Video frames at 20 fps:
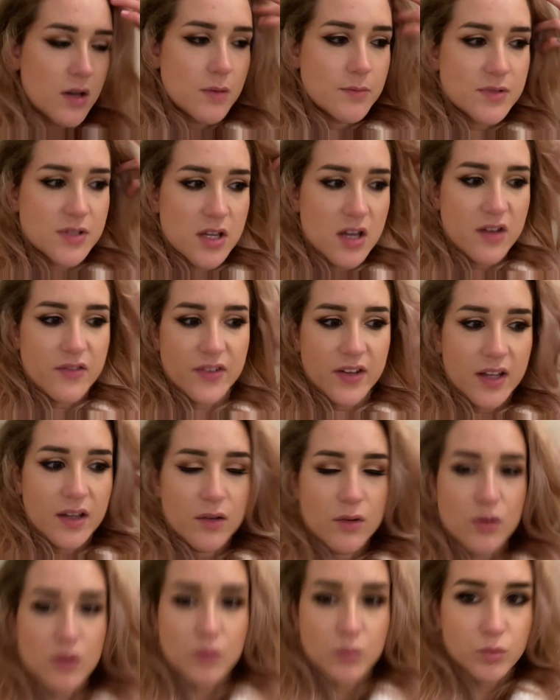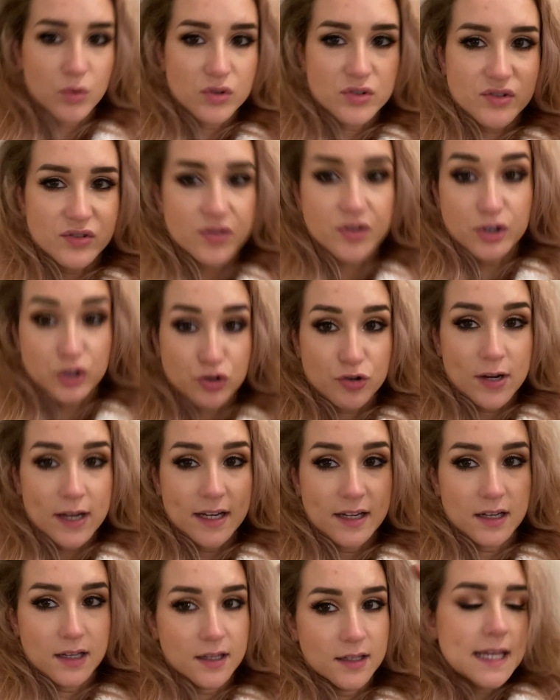observing or was the
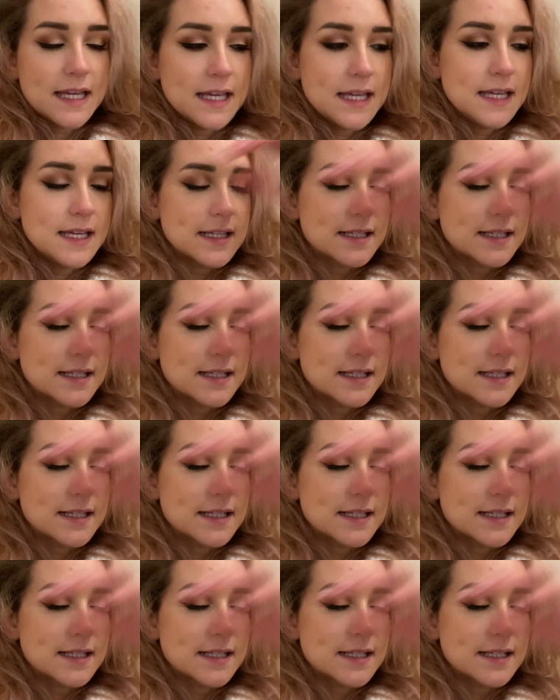trainer, he